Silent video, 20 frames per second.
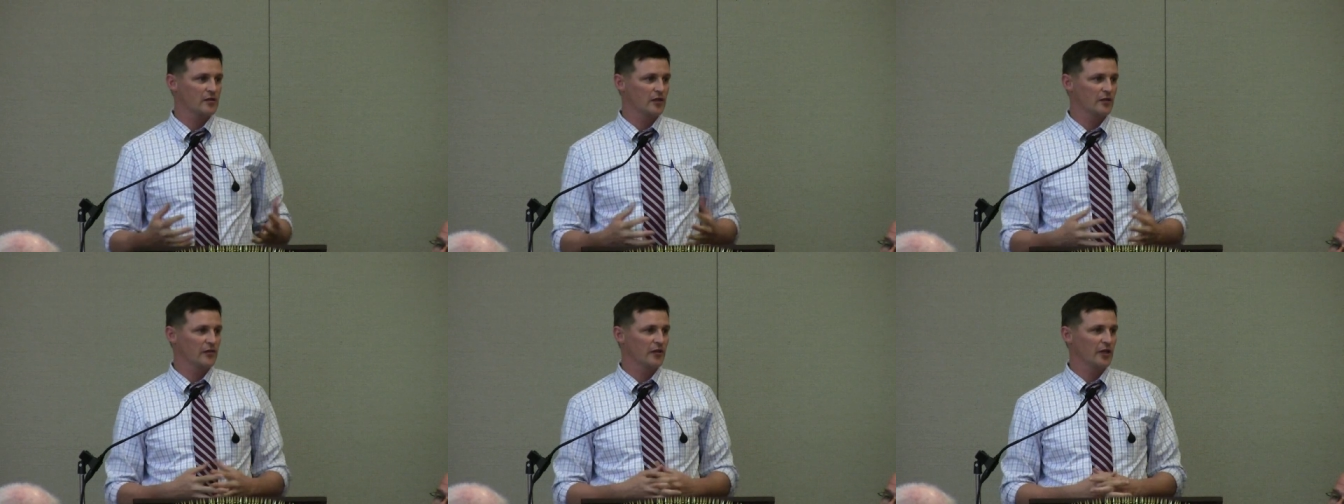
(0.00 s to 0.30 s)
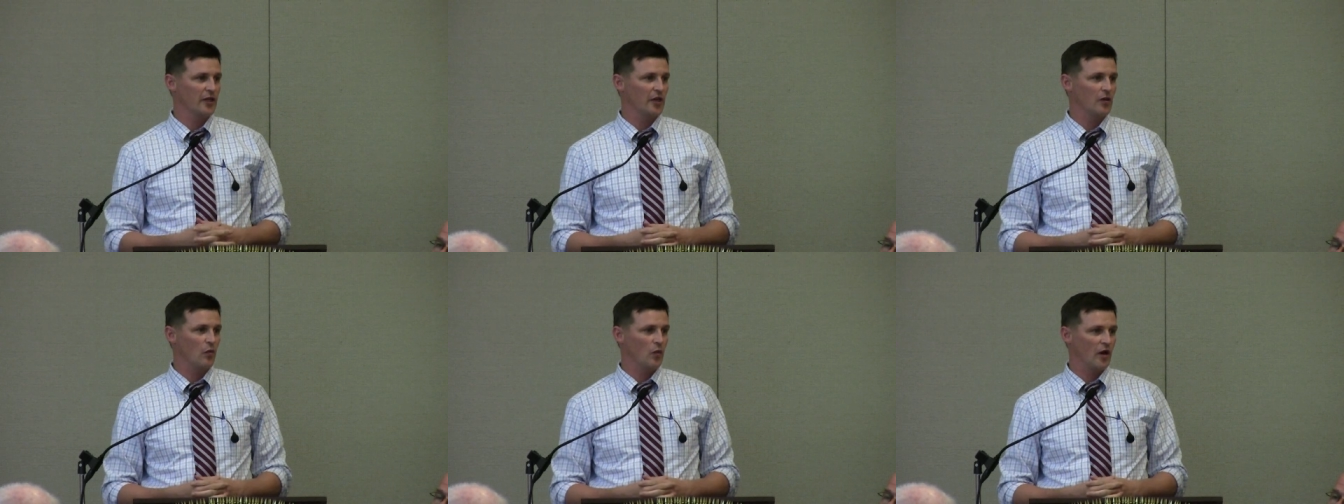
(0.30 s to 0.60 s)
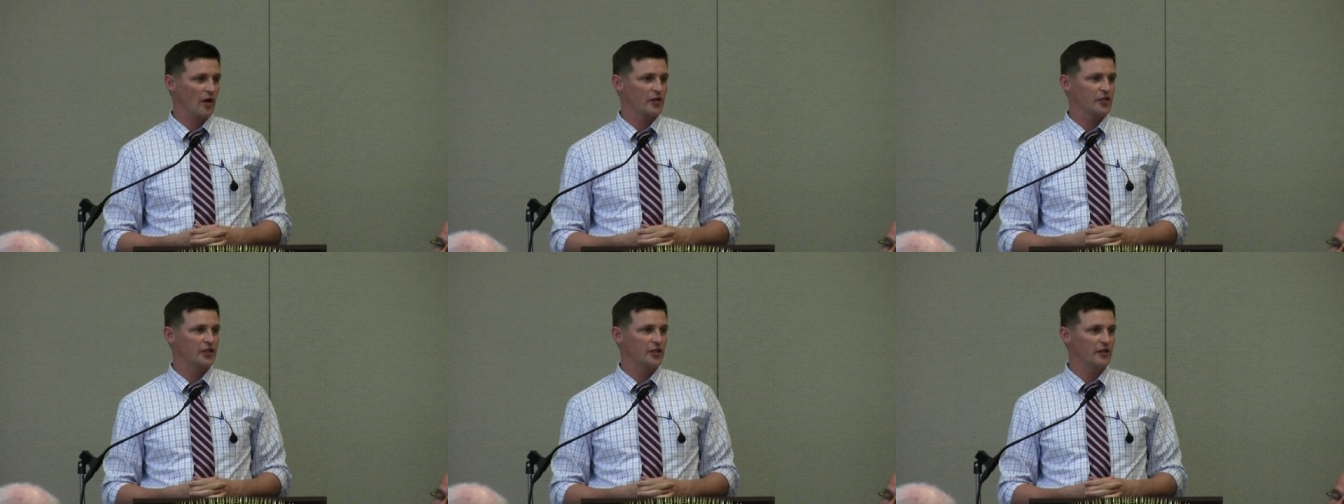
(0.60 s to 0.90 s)
Silver Lake
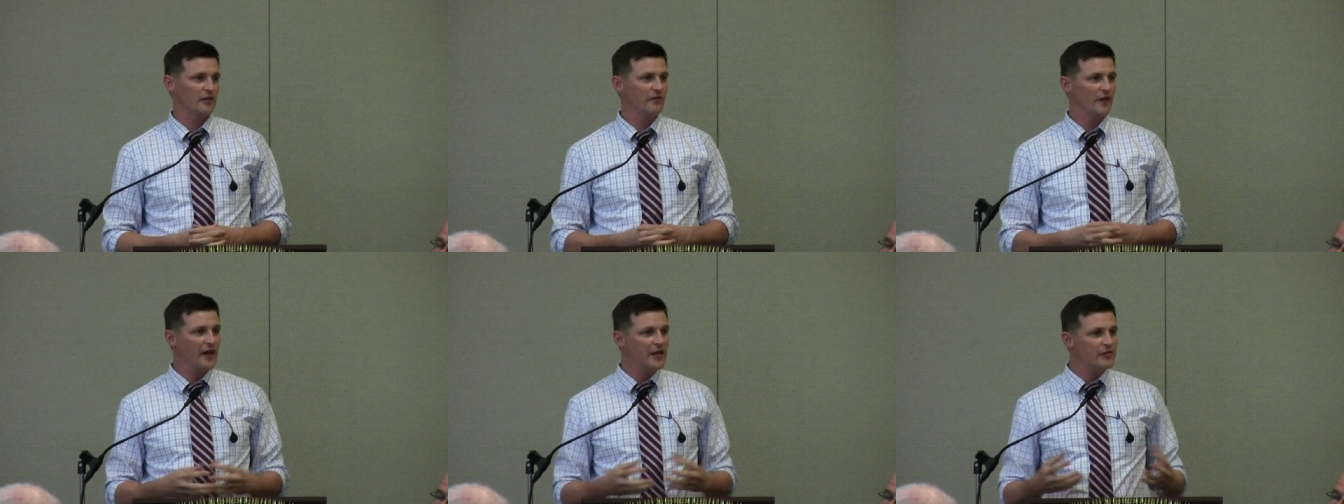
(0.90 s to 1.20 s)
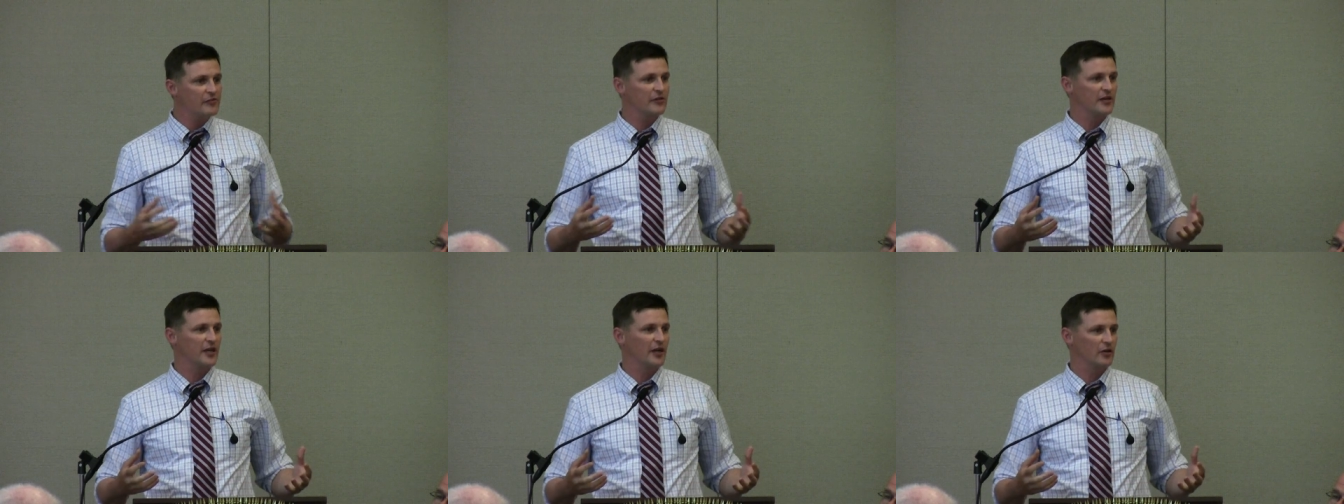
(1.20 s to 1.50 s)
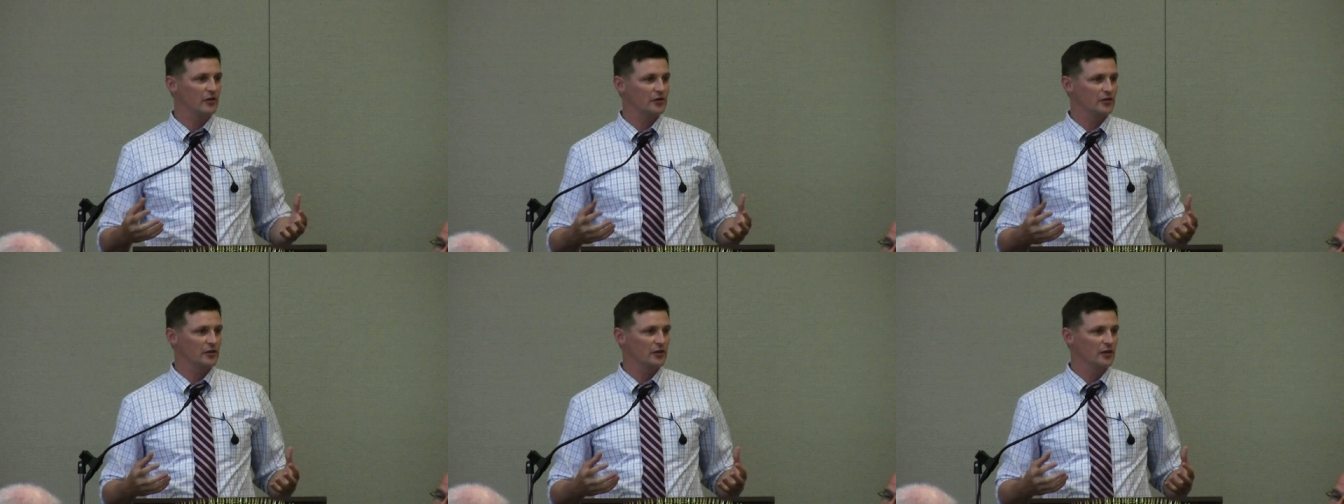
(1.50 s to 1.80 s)
Watershed Advisory
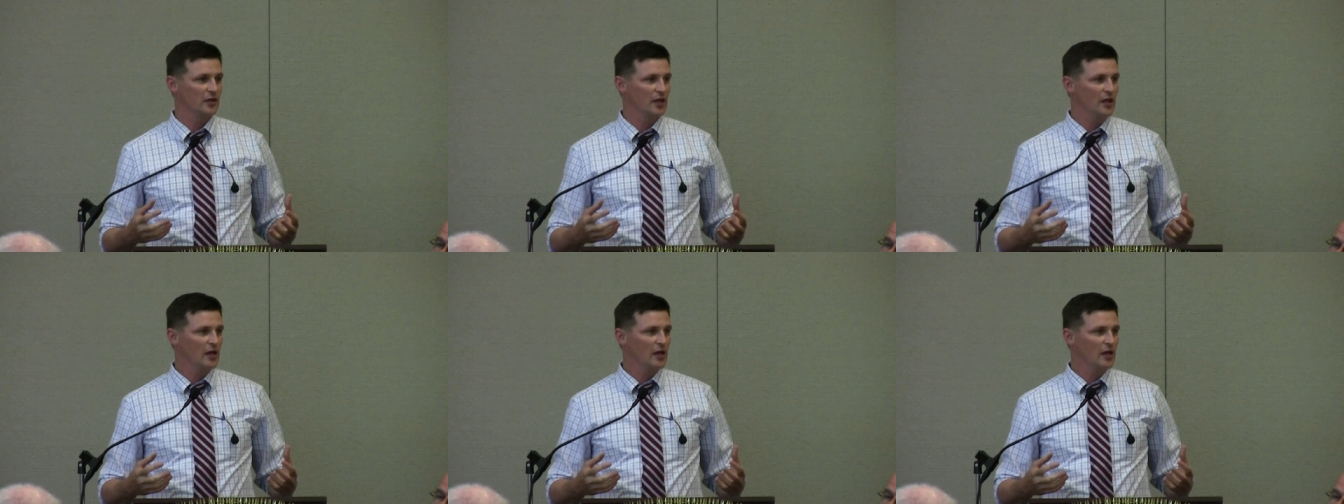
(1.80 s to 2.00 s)
Council.